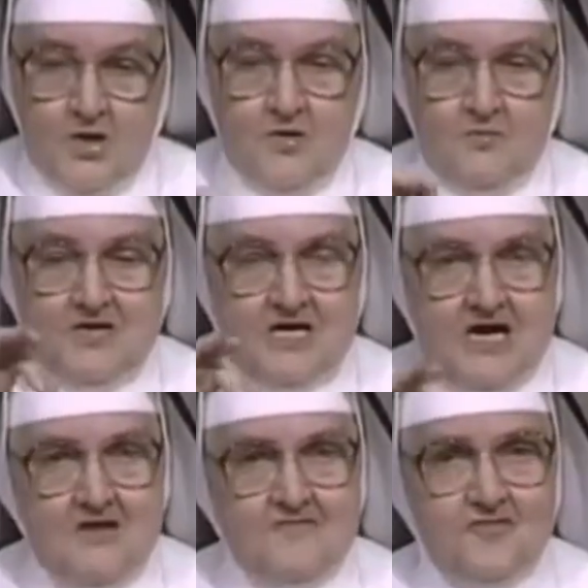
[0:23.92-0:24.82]
Be
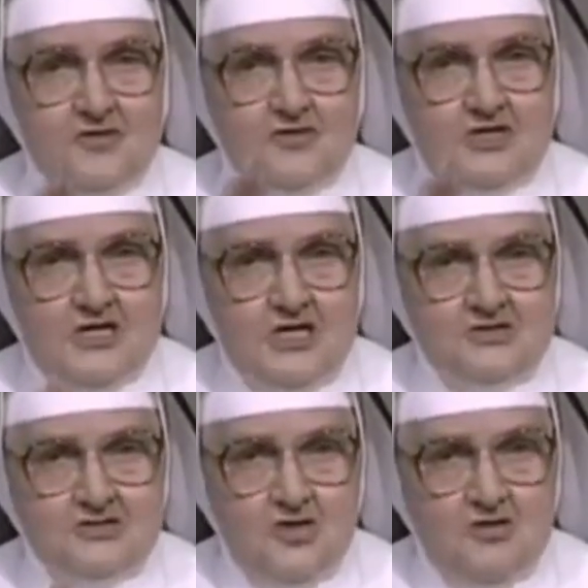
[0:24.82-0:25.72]
careful your
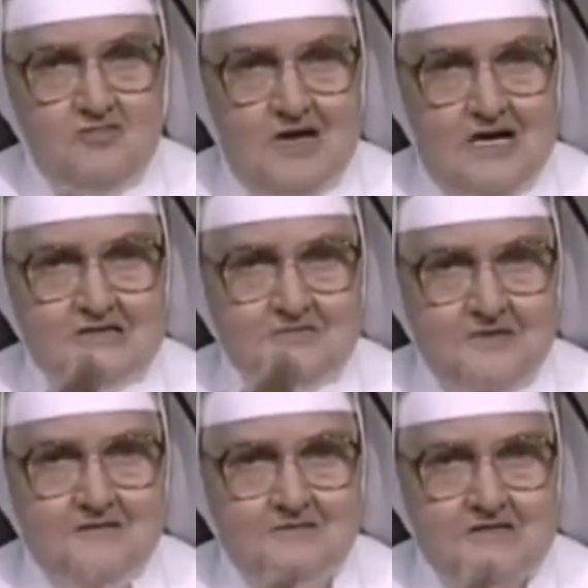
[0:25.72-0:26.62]
kids don't watch
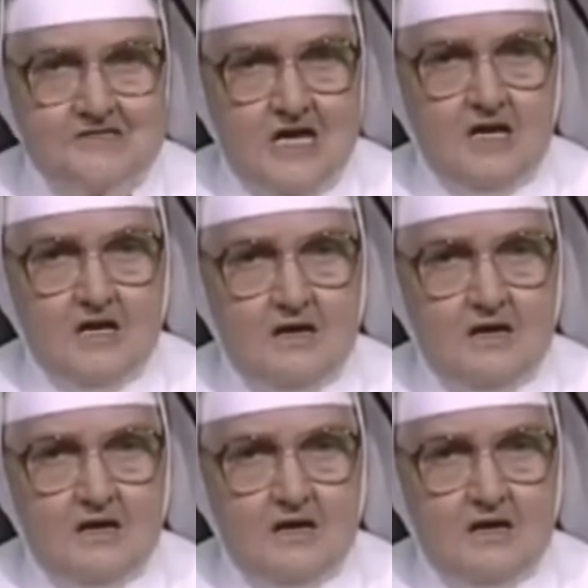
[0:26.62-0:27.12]
Mother Angelica.